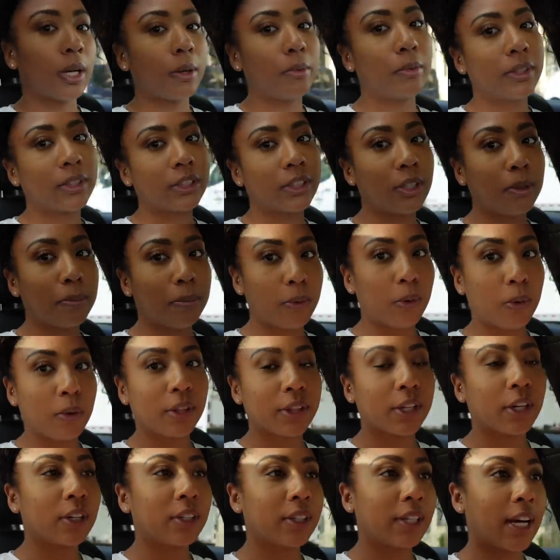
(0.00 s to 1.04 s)
I went to the pool
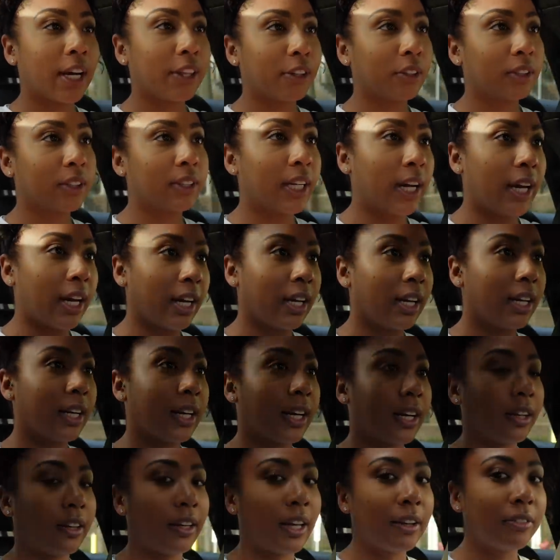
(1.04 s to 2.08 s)
with her the other day and
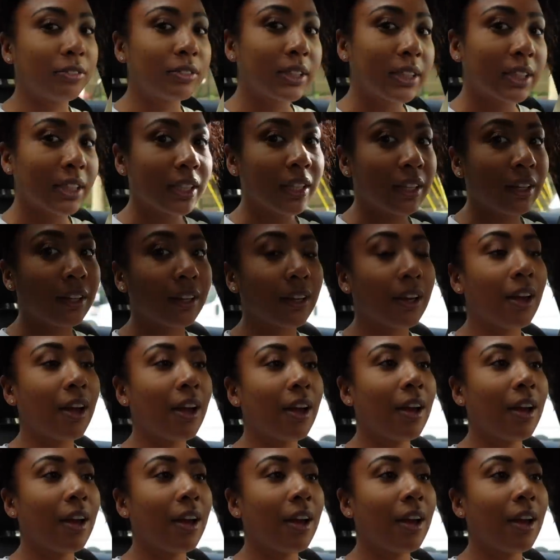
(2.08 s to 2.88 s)
I left it.